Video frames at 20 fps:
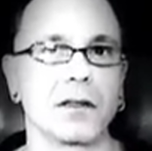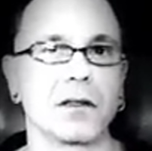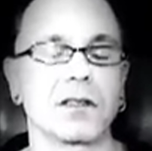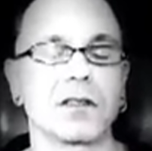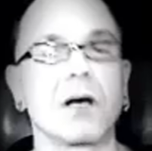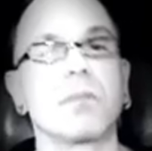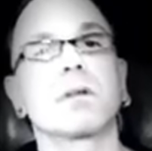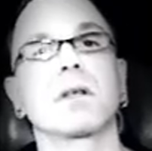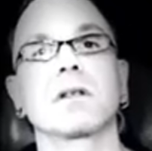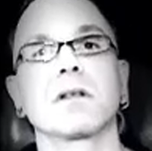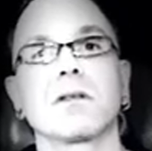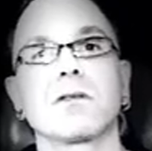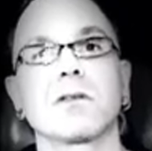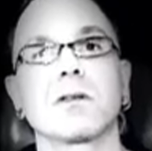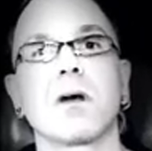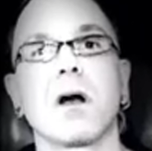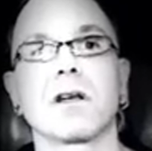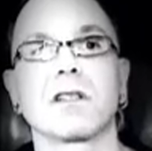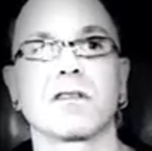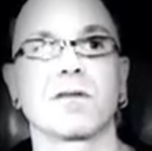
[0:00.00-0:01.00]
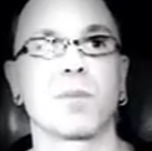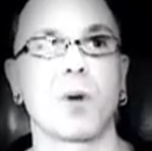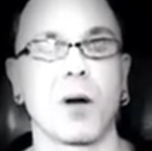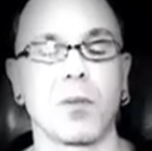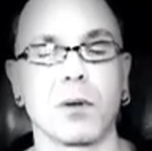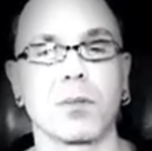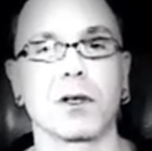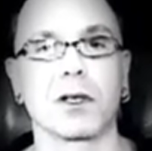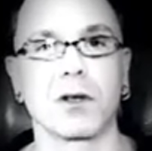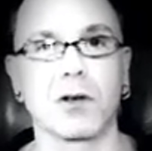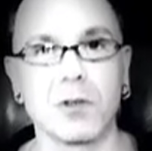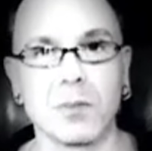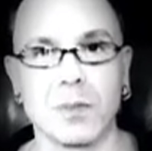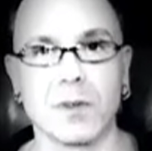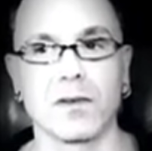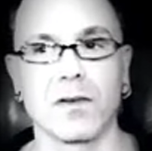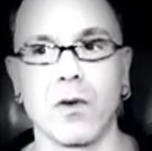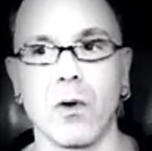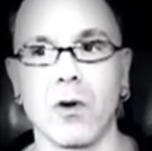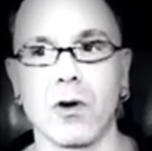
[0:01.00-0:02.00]
Something that you guys have probably heard
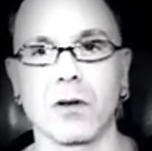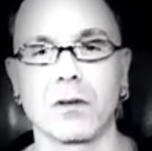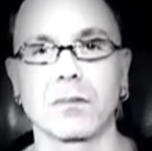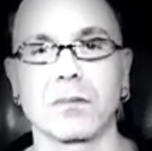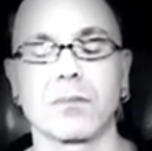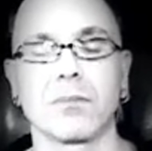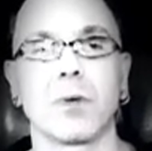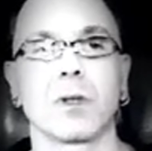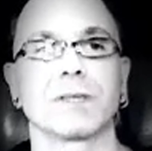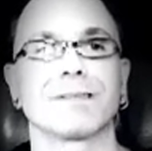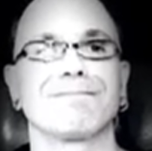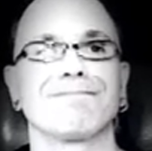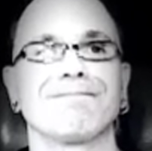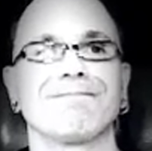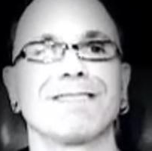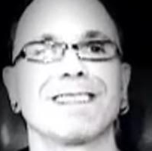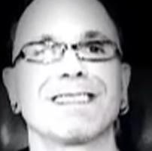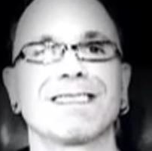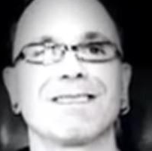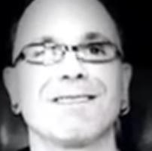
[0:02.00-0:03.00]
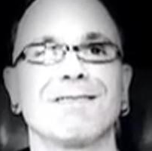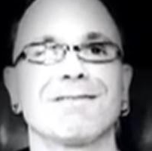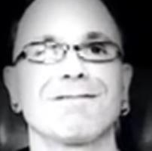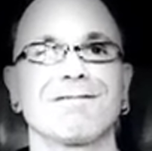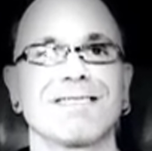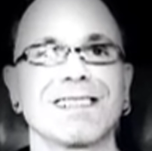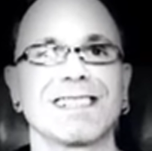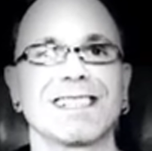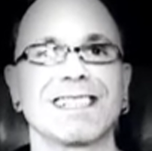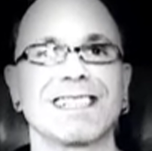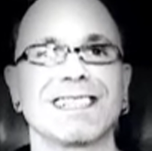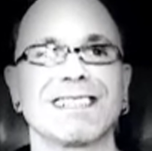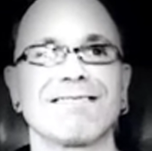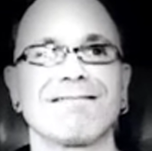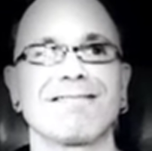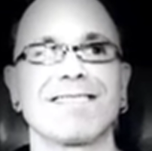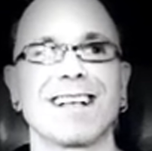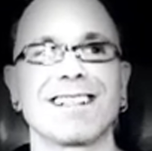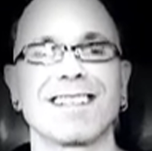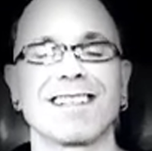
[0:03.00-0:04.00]
before, but you don't really
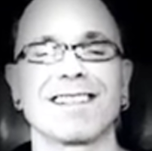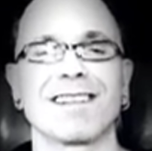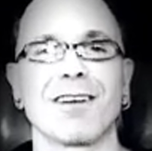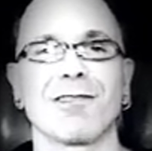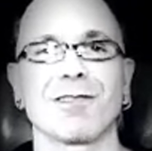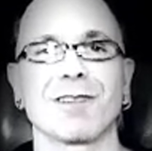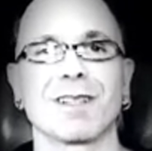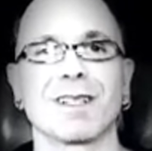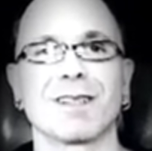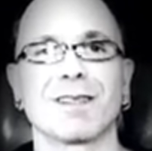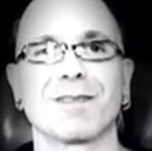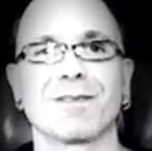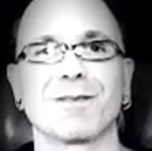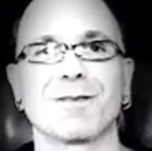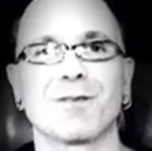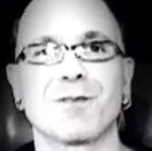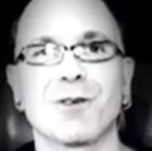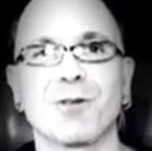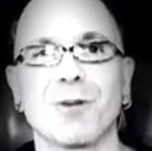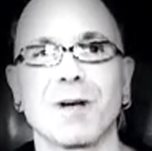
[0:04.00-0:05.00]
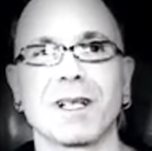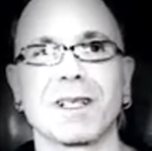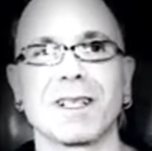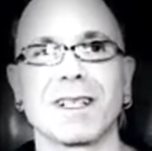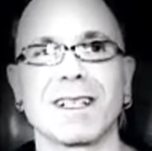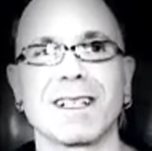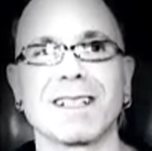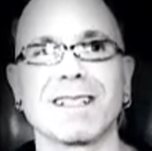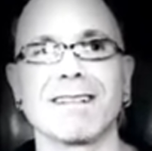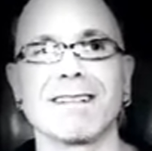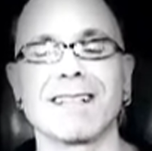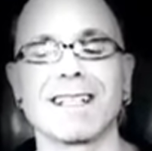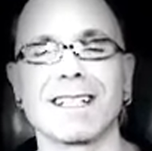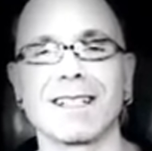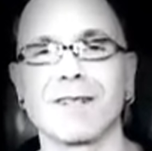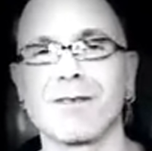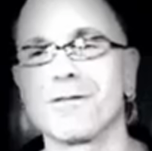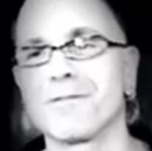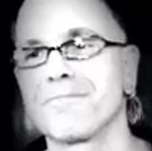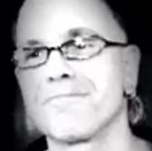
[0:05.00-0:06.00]
necessarily do it,
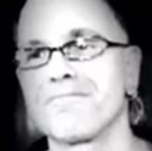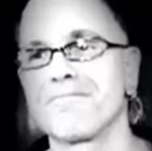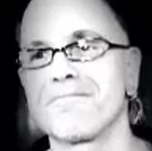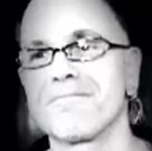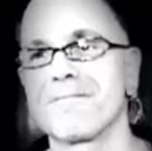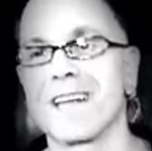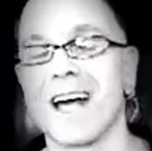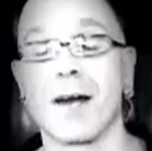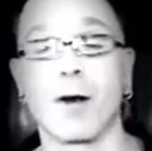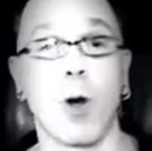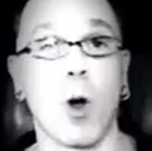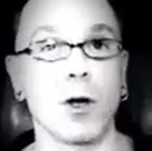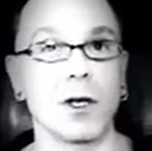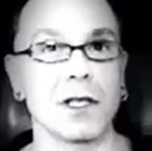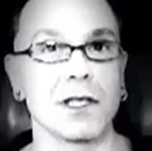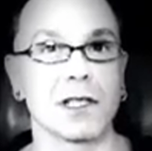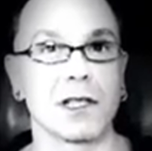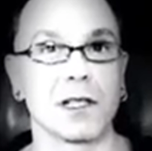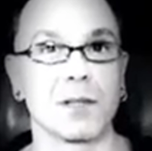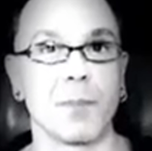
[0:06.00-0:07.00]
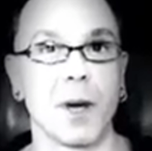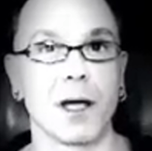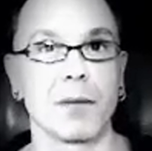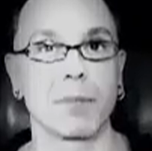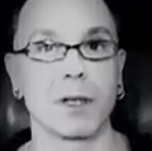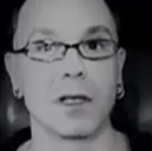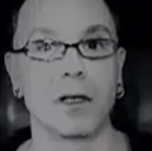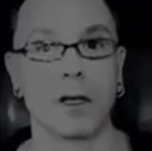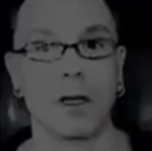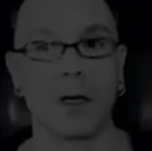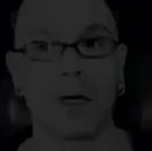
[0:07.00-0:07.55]
that honestly maybe.